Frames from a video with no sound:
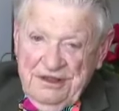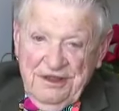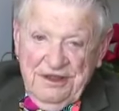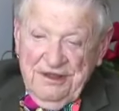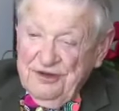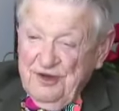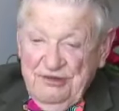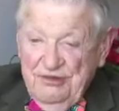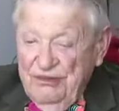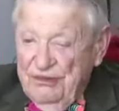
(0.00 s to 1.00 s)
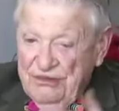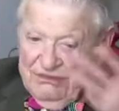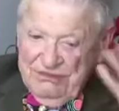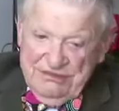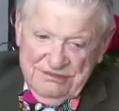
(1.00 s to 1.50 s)
Yeah, or
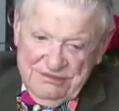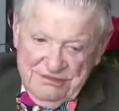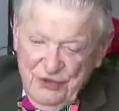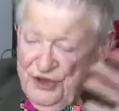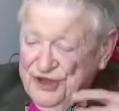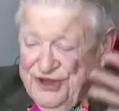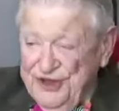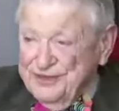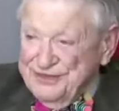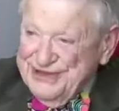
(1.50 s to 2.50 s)
boogered up.